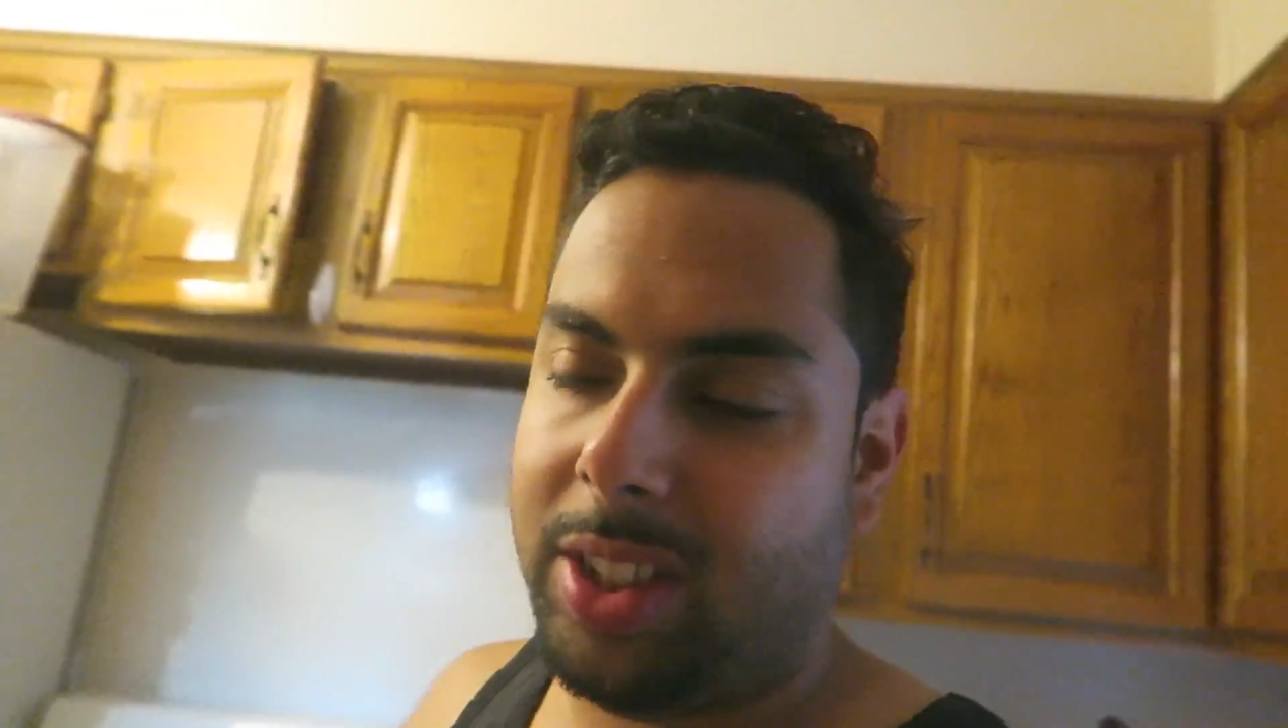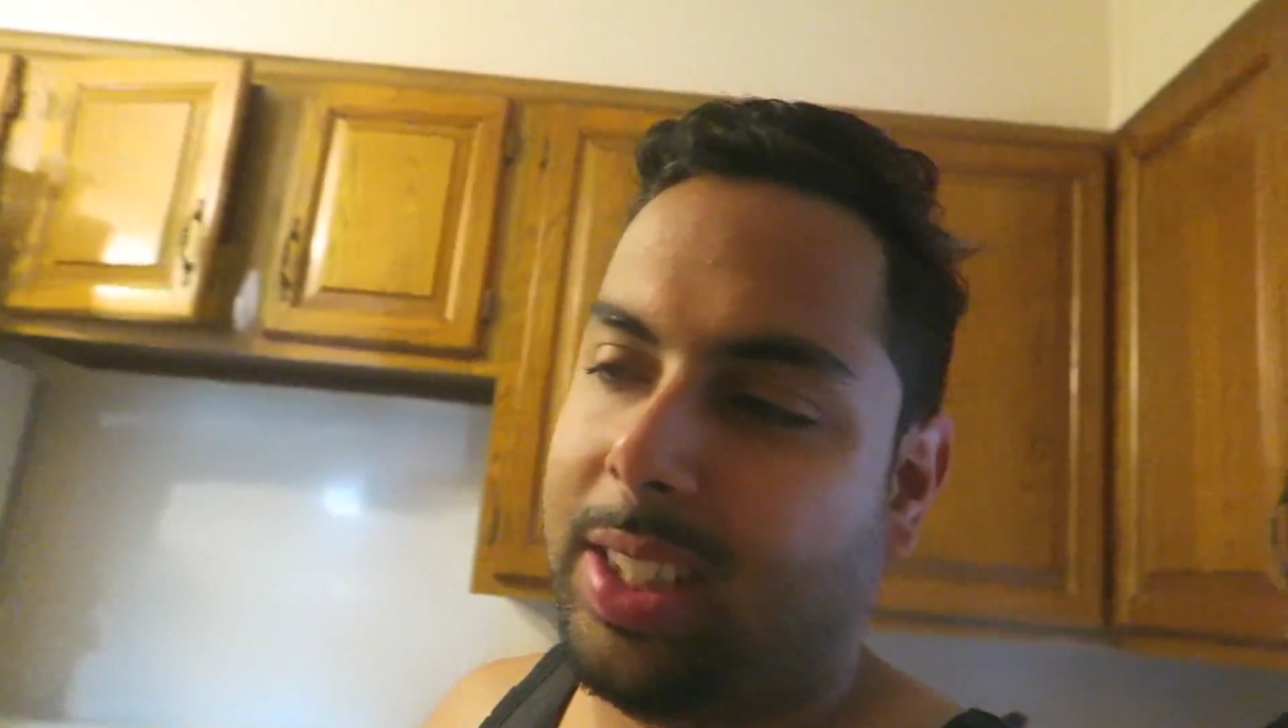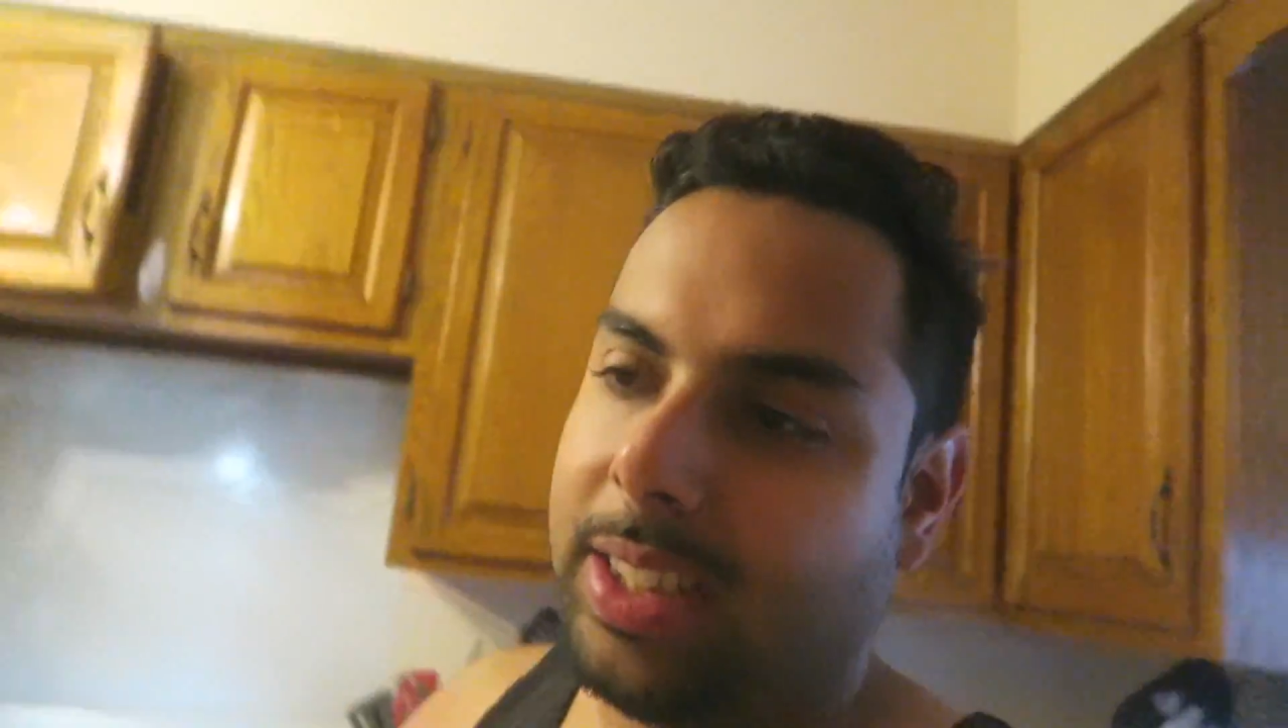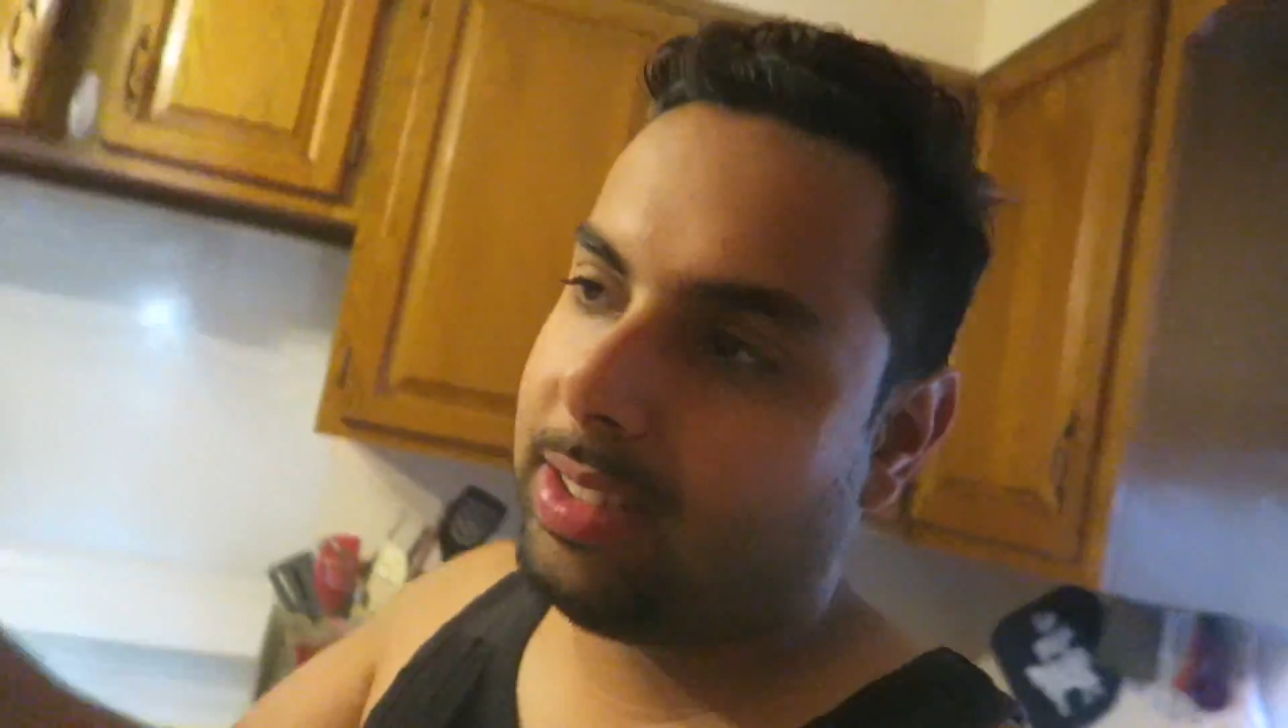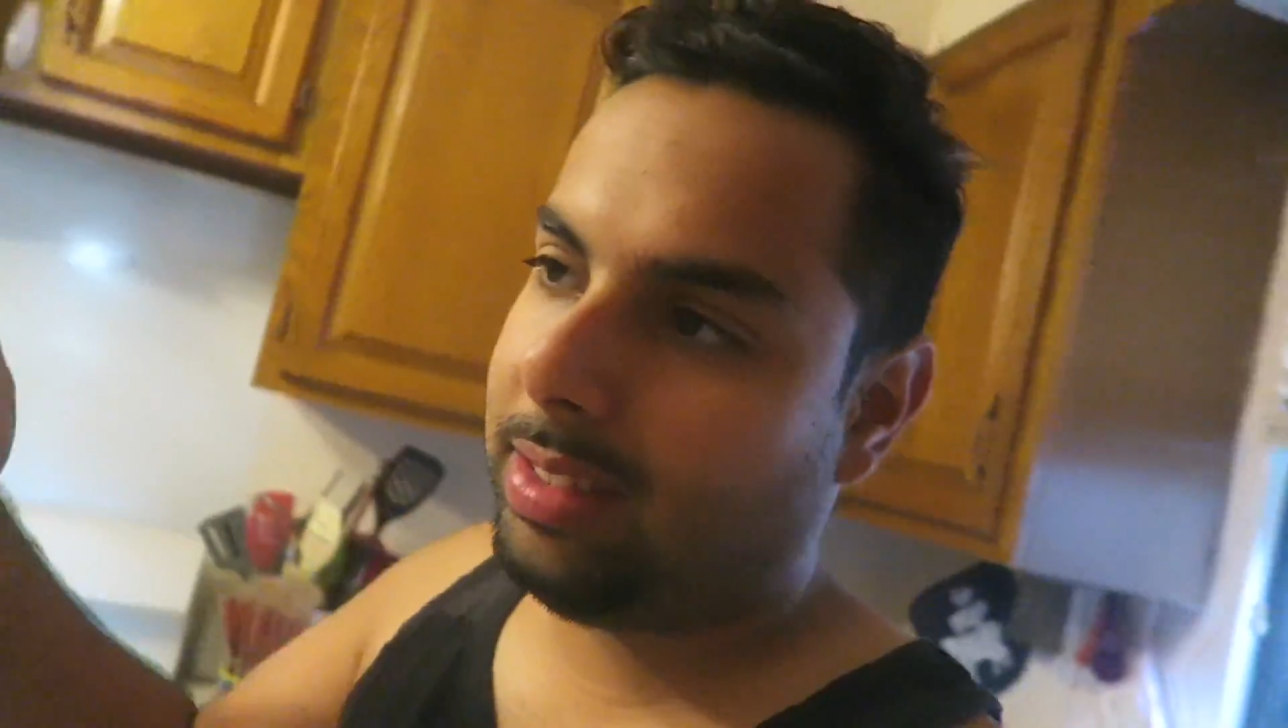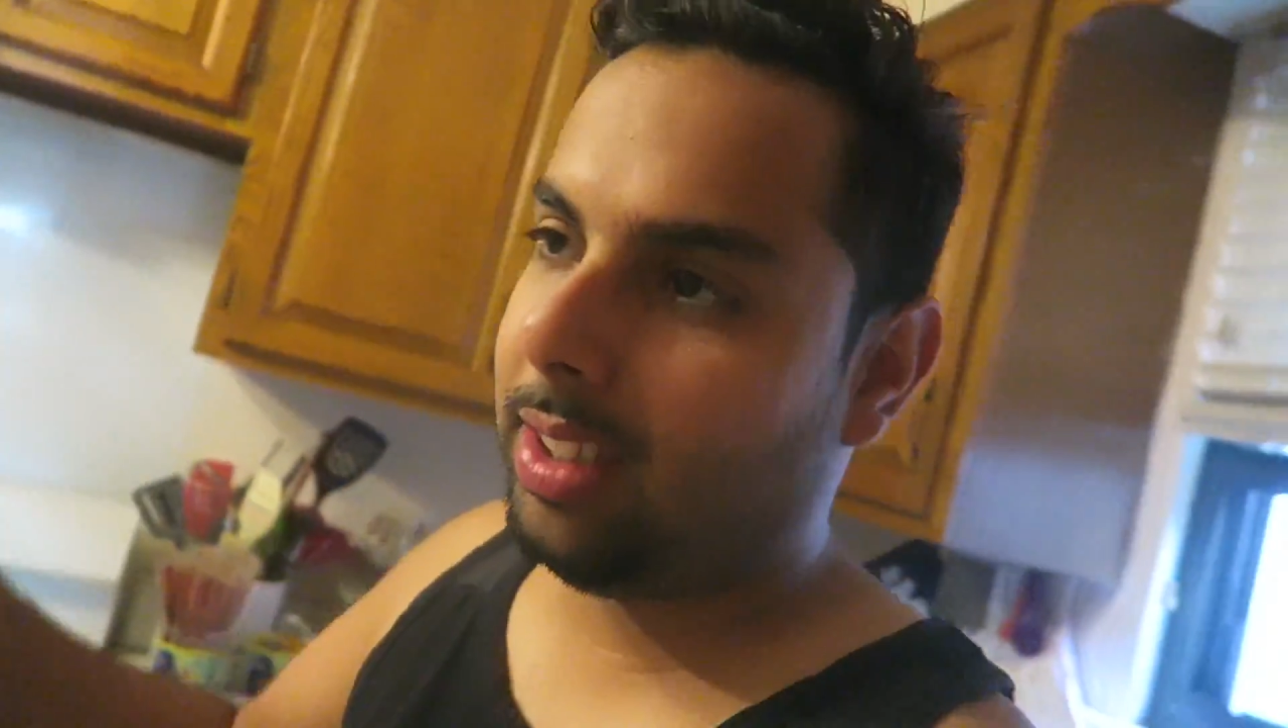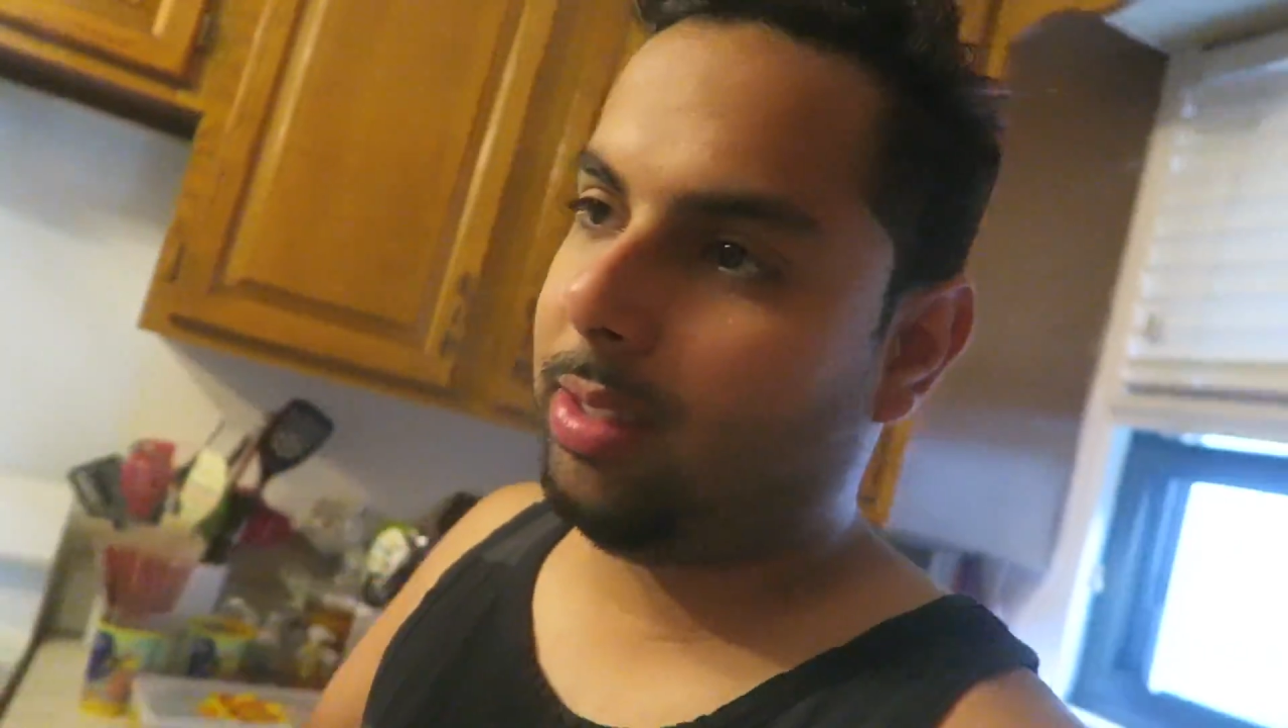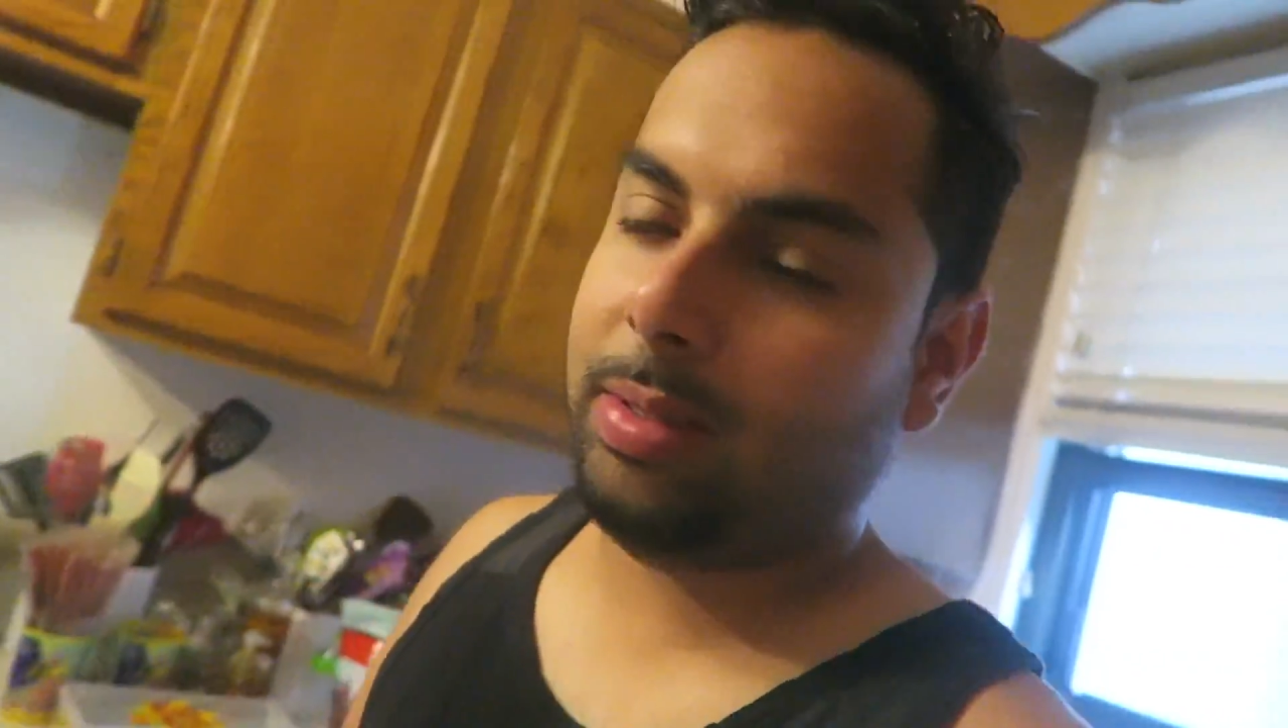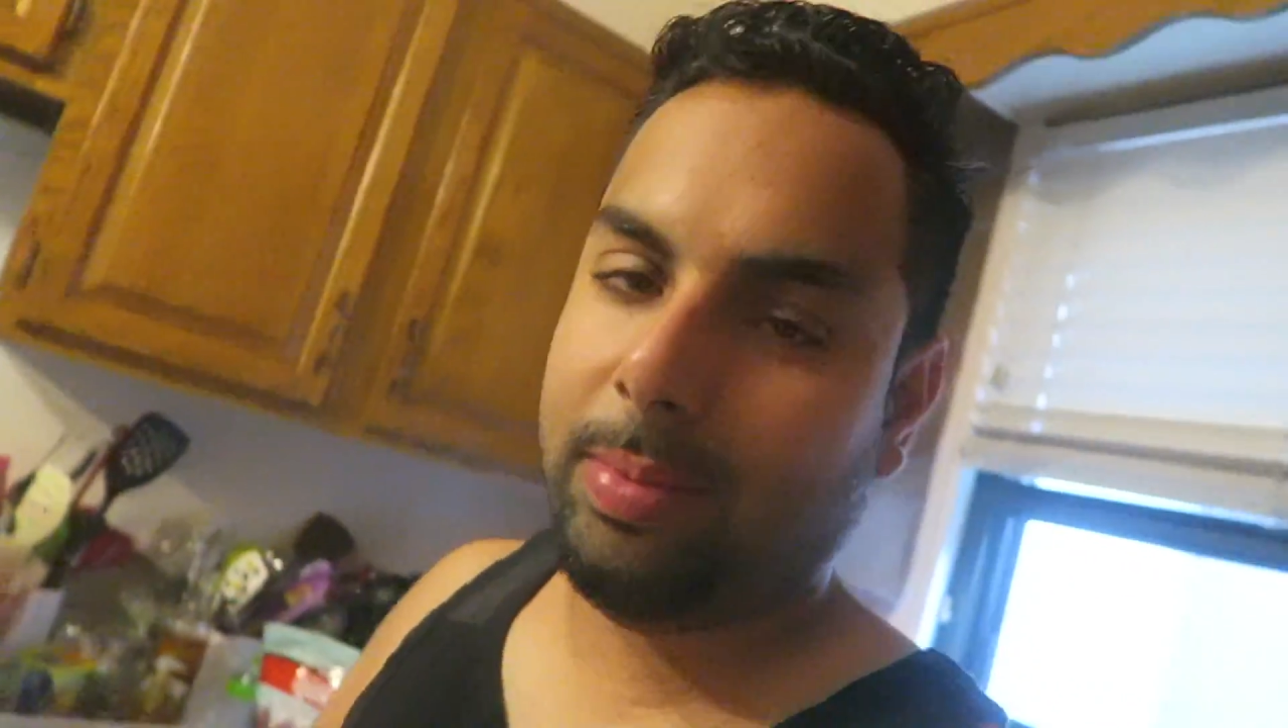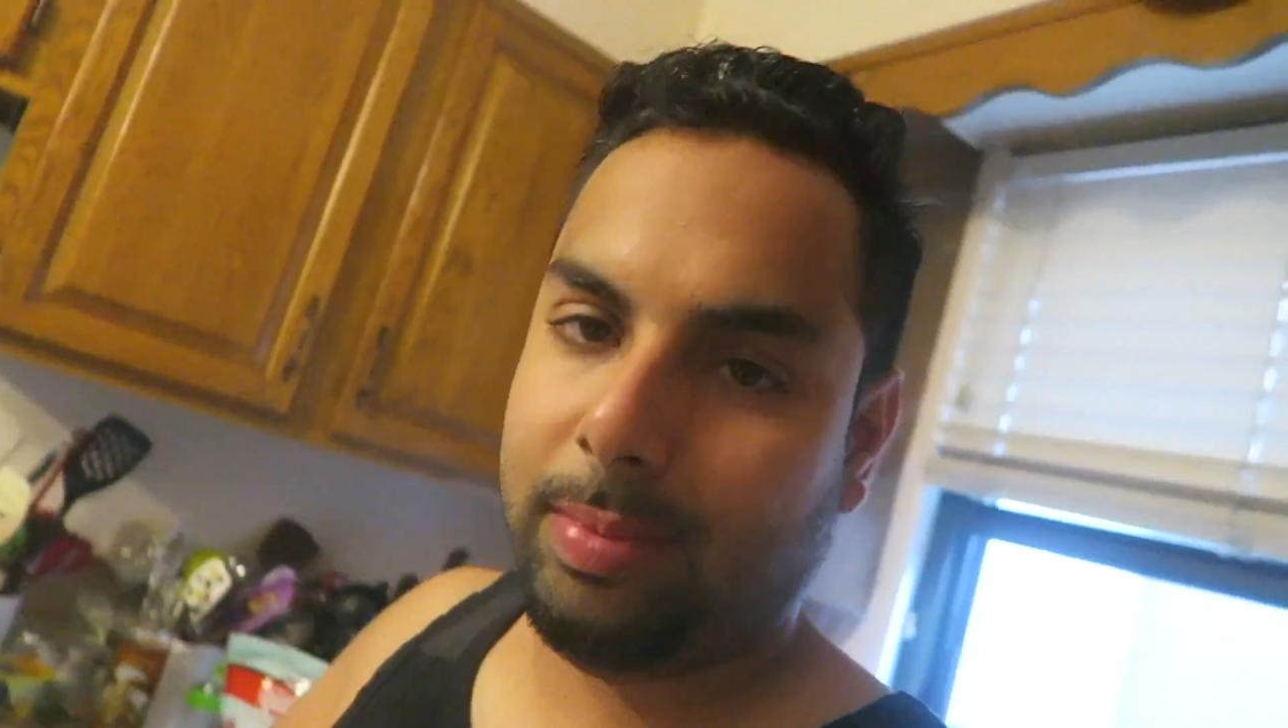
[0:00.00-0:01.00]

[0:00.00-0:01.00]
chicken, you